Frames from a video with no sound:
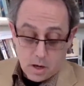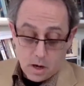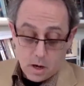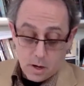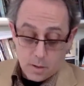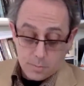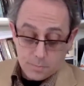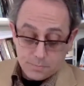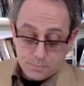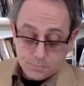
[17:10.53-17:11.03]

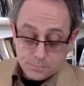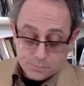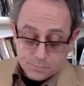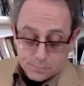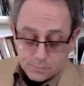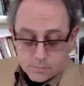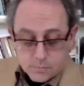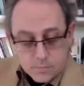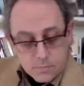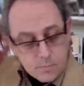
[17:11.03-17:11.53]

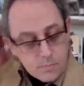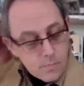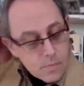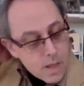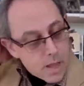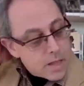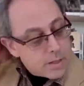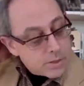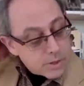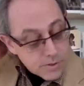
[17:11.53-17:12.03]

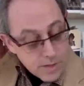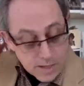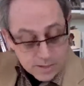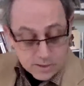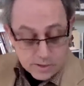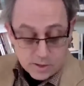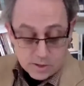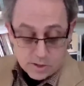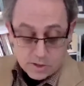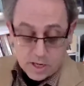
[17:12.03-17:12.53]
And so
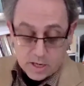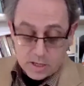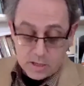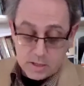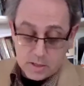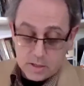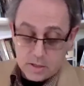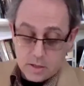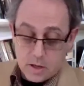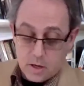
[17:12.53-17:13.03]
that's the
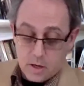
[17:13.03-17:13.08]
second